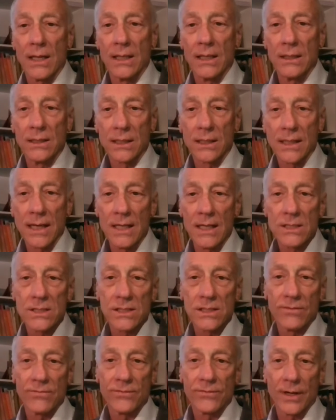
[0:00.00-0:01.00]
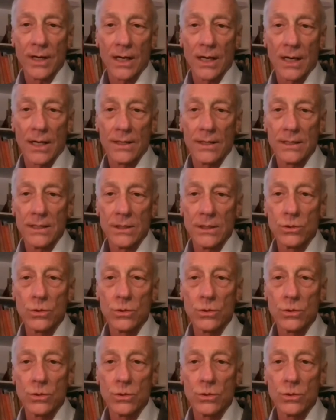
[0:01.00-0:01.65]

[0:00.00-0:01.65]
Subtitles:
in the case of the